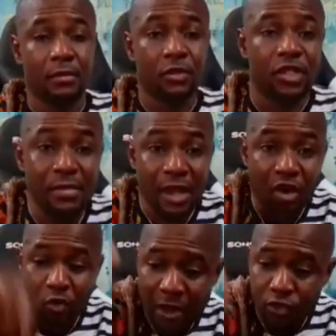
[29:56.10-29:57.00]
But me
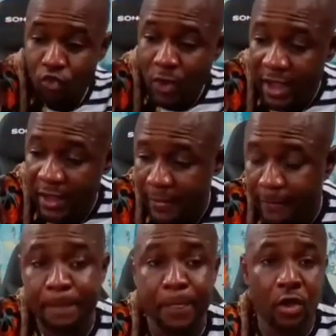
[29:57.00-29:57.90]
where to where
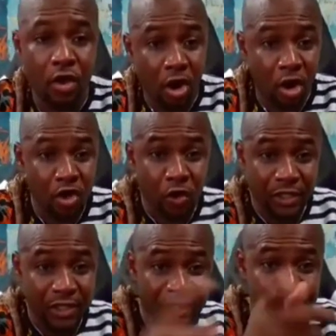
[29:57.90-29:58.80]
all your
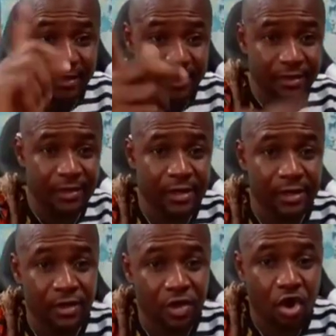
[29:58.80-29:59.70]
deed,
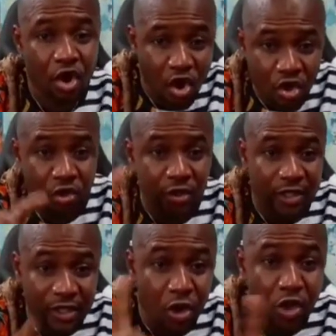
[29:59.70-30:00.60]
all
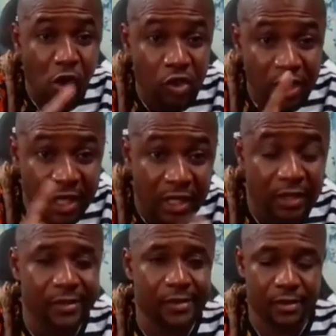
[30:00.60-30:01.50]
your
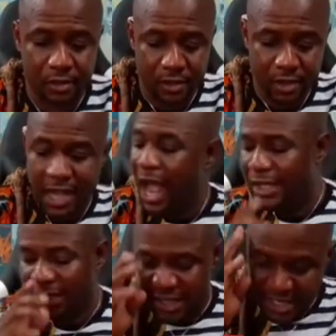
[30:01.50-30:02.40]
zay
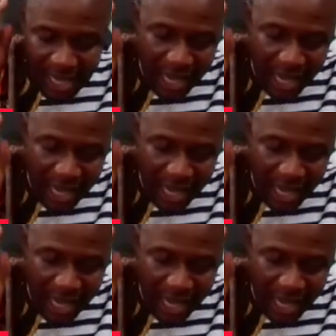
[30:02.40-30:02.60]
ya ki